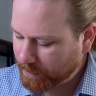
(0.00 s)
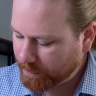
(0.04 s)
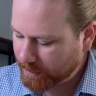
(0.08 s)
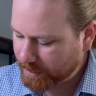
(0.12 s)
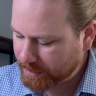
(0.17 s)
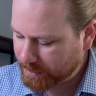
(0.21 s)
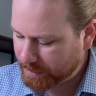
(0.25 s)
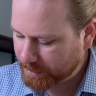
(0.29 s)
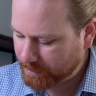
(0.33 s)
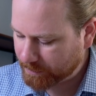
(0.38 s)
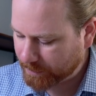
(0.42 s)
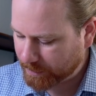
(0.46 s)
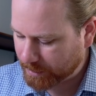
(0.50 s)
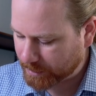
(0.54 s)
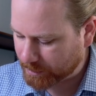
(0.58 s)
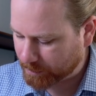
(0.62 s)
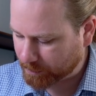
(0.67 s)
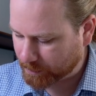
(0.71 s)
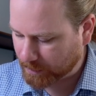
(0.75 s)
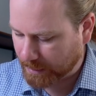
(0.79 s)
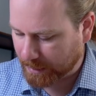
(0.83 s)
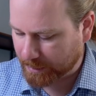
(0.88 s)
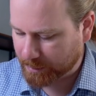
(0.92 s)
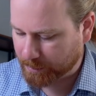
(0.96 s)
first things
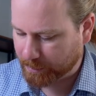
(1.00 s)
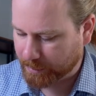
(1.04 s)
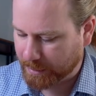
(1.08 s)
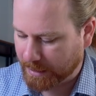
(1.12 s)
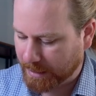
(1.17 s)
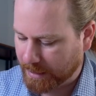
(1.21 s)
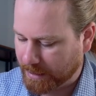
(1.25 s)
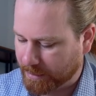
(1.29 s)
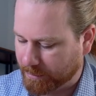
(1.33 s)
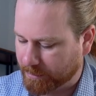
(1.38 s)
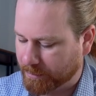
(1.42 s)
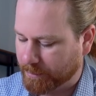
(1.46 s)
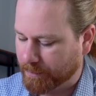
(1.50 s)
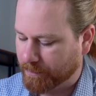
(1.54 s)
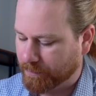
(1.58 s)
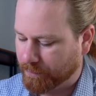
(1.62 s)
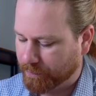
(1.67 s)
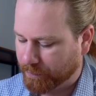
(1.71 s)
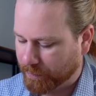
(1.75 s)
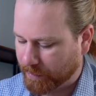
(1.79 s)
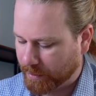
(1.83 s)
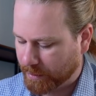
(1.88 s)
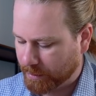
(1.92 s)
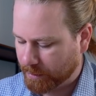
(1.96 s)
first, as we have
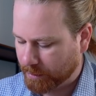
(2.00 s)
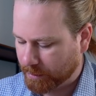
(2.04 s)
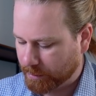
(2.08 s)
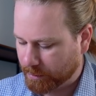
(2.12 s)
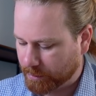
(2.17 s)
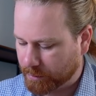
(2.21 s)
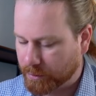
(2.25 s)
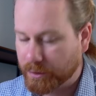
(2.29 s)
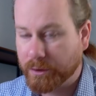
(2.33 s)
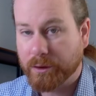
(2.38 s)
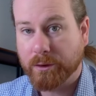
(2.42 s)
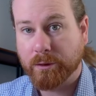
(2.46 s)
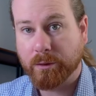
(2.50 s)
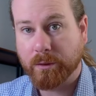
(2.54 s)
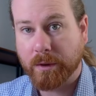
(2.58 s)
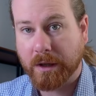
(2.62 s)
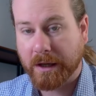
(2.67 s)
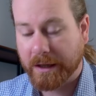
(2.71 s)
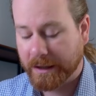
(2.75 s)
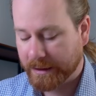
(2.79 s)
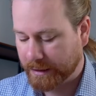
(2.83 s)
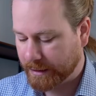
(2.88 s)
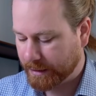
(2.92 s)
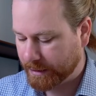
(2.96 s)
2
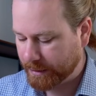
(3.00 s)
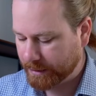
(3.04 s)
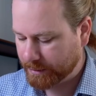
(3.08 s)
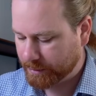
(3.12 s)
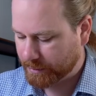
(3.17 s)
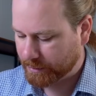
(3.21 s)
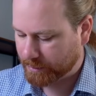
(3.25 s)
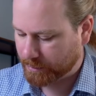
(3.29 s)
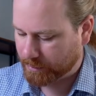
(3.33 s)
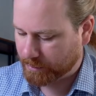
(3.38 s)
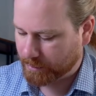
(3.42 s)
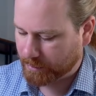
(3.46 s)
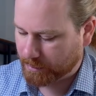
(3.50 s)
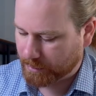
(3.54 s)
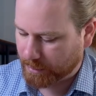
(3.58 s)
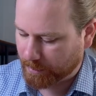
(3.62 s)
iodines,